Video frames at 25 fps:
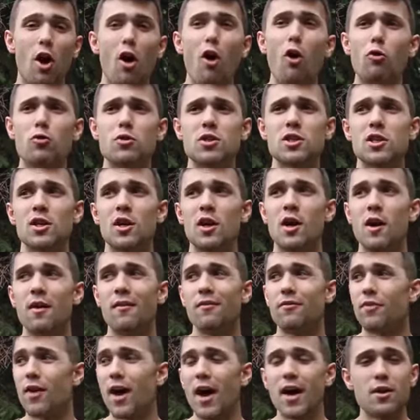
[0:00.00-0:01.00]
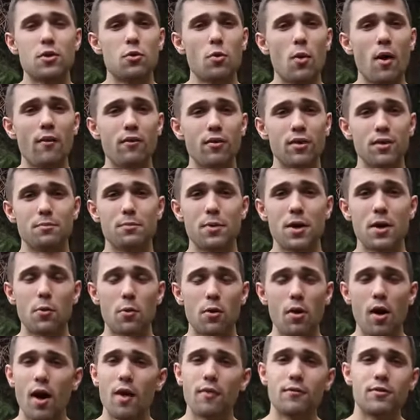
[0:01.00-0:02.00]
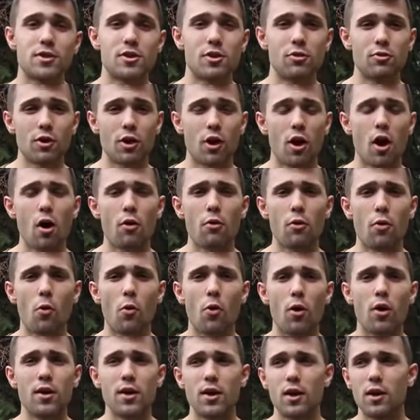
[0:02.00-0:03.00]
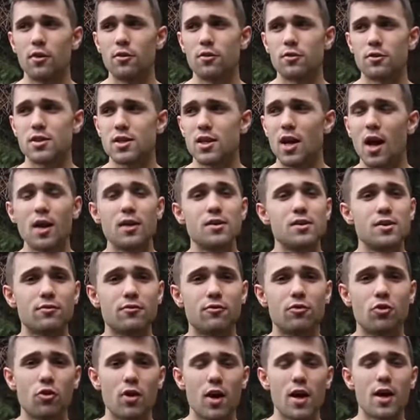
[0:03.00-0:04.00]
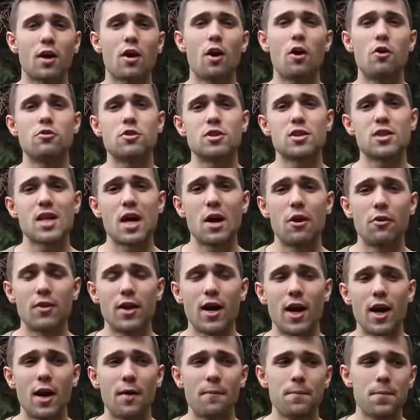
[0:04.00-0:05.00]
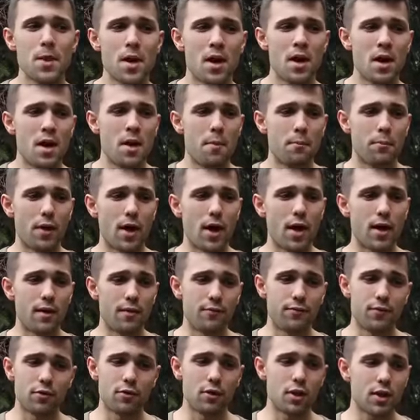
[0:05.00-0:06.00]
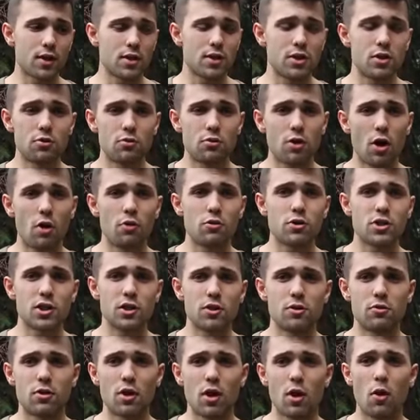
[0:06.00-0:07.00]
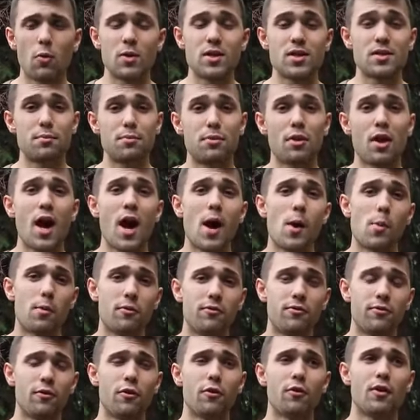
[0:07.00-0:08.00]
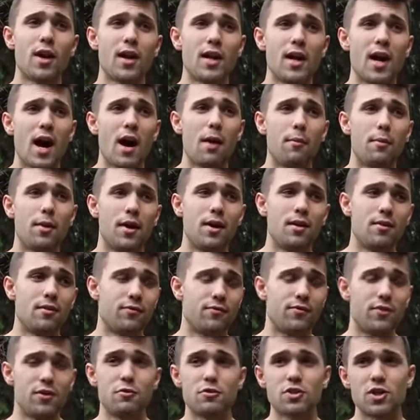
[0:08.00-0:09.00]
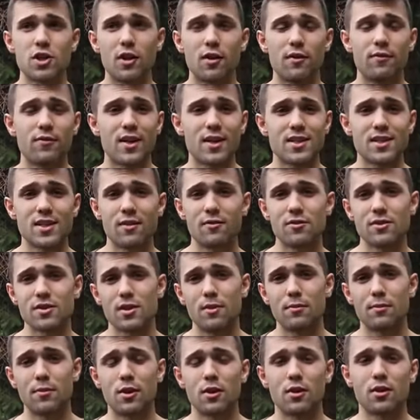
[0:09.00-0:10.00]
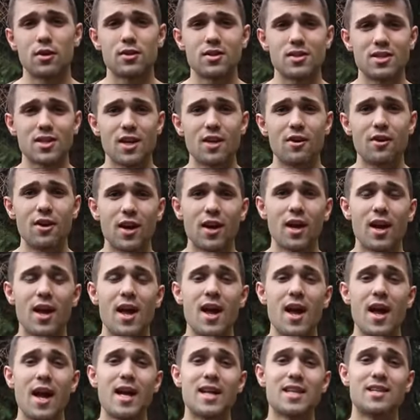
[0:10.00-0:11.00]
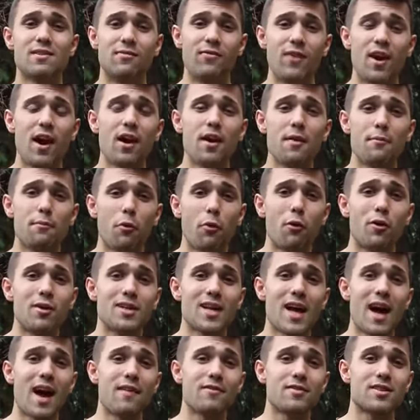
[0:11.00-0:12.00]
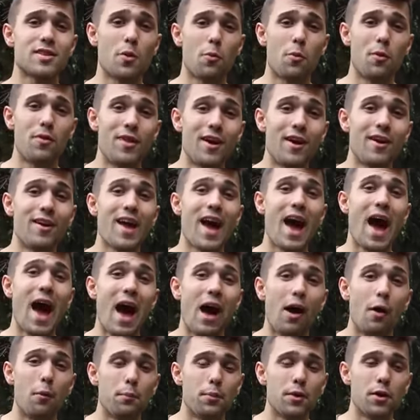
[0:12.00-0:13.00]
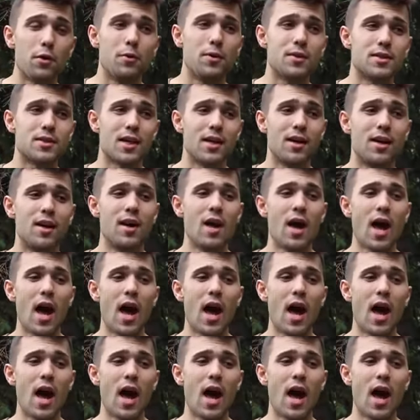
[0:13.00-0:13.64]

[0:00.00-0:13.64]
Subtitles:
coach, friend, whoever it be. We're not even tooting our own horn here. There's tons of great coaches out there. But if you're looking to do coaching, you can always apply. We're full right now, but in the future, if that's ever something you're considering, it's very important to have someone there to help you and to